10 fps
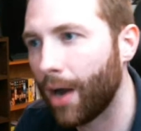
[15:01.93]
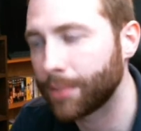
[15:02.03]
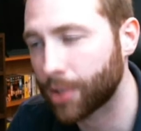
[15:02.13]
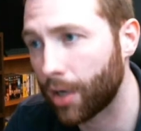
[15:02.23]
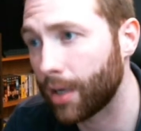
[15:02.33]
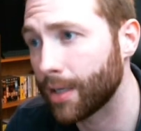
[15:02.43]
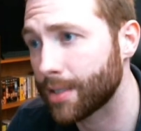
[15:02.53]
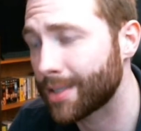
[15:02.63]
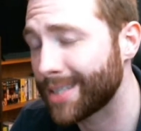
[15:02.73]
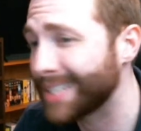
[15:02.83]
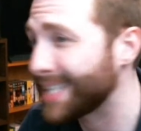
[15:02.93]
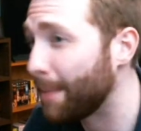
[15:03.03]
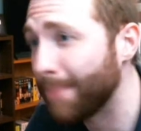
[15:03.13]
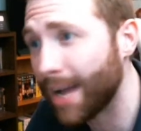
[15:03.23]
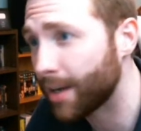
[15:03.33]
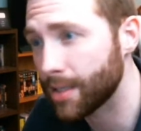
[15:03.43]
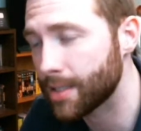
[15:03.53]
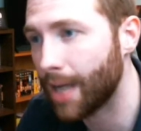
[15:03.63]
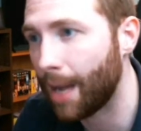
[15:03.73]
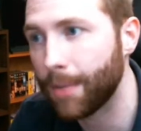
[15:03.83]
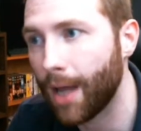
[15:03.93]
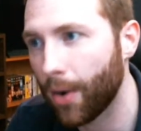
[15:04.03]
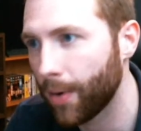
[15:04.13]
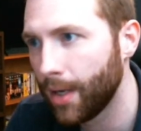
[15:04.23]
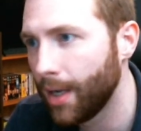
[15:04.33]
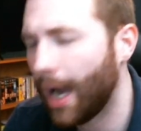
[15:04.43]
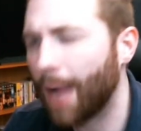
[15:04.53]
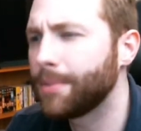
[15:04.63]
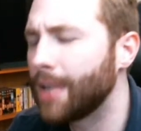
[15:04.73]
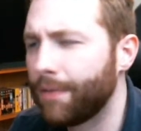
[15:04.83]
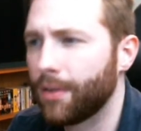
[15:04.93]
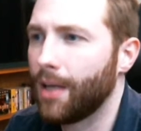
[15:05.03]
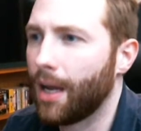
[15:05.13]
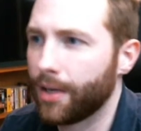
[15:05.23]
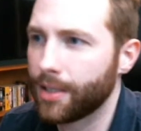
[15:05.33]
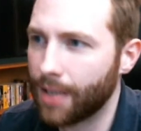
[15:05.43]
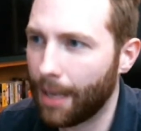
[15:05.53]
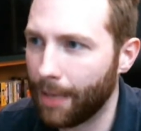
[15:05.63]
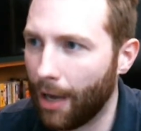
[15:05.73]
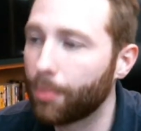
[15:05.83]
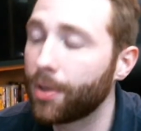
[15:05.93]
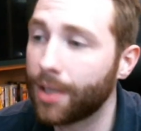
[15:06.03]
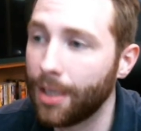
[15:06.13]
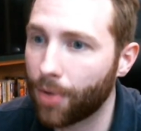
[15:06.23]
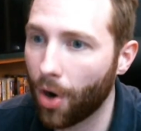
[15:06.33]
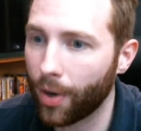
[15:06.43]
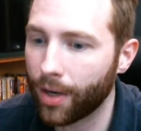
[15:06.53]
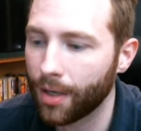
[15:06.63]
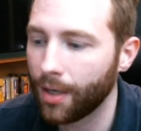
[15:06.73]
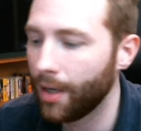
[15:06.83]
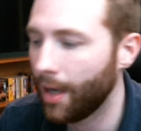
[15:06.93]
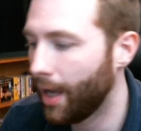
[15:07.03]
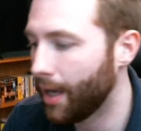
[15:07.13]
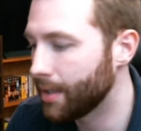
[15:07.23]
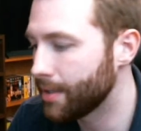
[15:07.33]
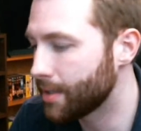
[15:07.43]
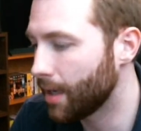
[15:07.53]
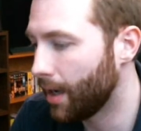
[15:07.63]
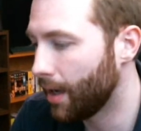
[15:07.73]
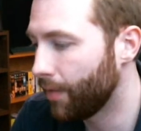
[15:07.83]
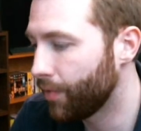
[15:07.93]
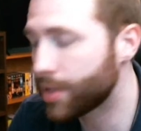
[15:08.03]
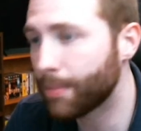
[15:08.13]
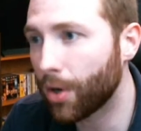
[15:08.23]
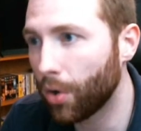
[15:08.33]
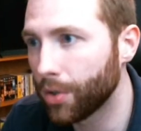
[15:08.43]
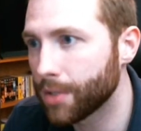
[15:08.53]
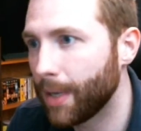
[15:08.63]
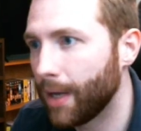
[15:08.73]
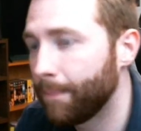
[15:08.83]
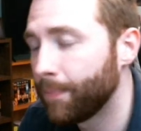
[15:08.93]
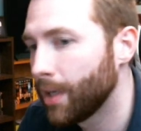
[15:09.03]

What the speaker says: I'm starting to get success. I'm not going to stop now. I'm definitely not going to stop now. I'm going to keep going. And these are my goals, man.